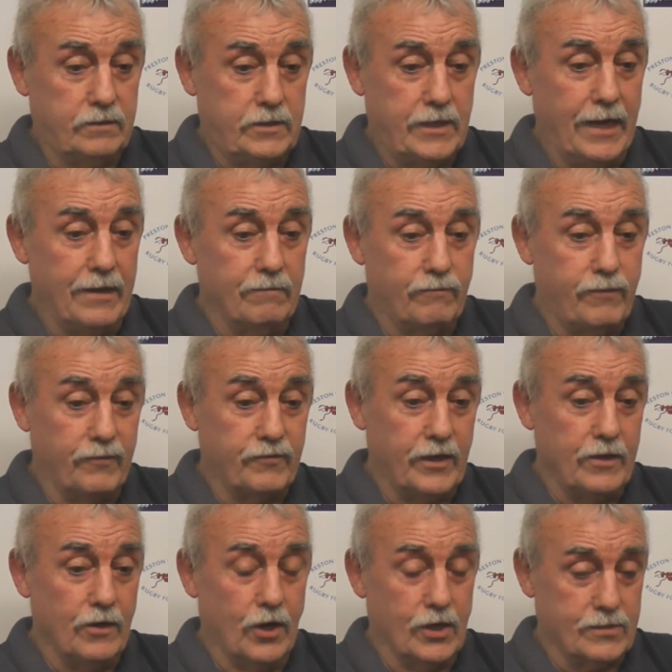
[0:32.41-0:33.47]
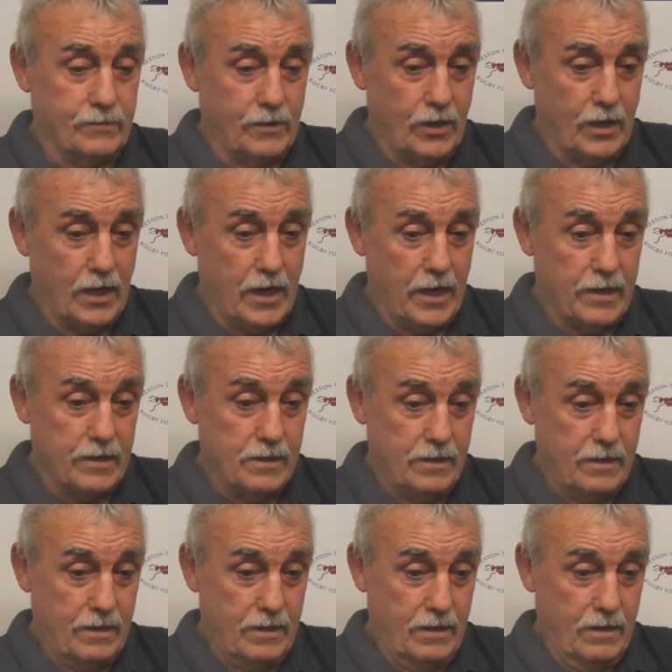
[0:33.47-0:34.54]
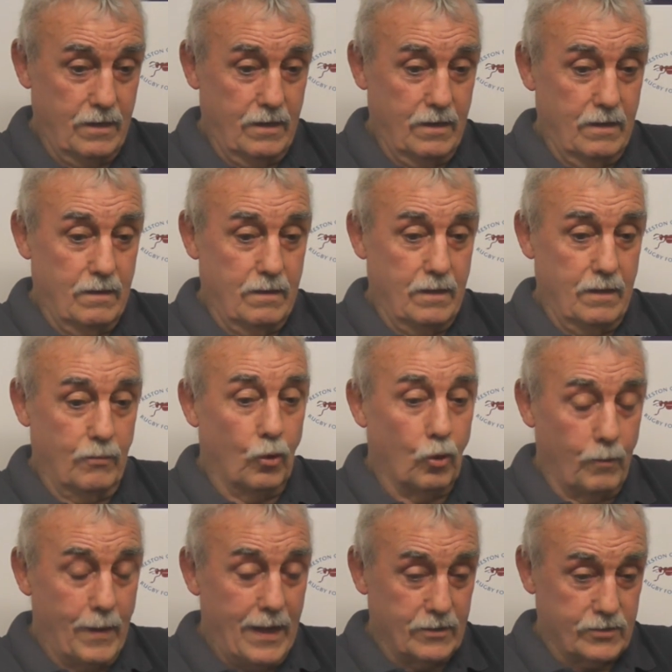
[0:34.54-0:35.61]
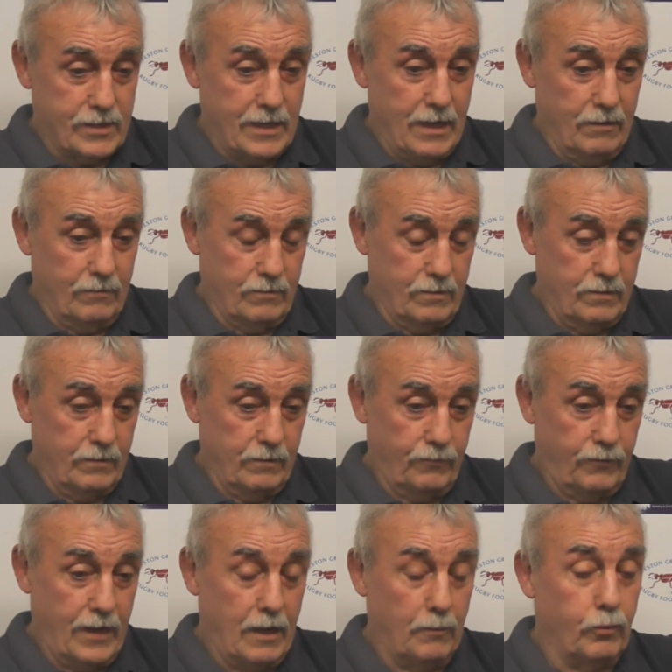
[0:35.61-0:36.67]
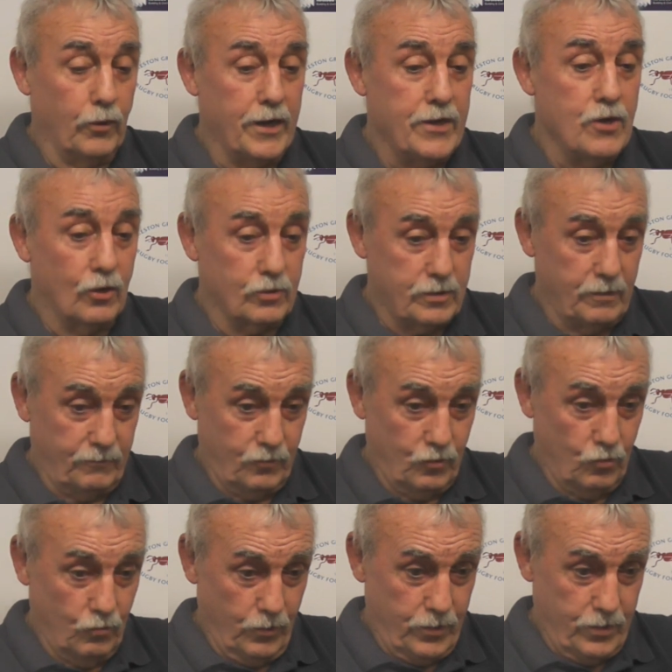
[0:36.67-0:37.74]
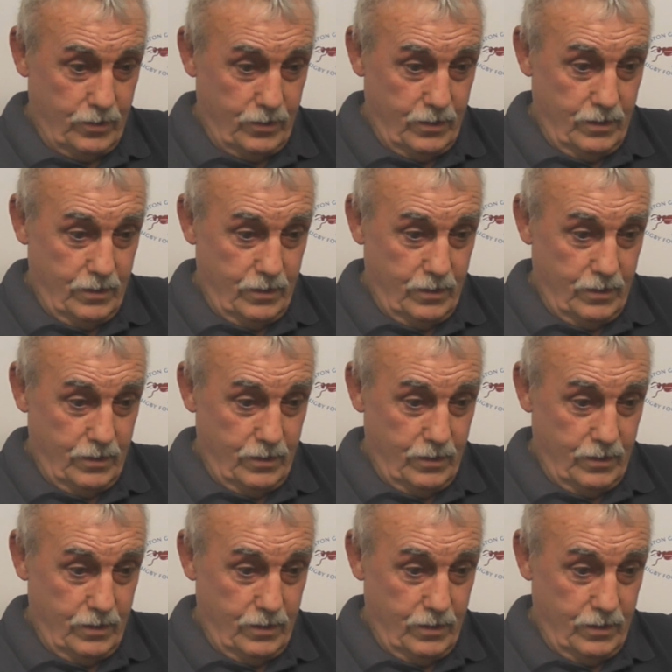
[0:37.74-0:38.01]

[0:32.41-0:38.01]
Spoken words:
10, 15 yards from my line. The ball bounced down, the File player knocked it forward.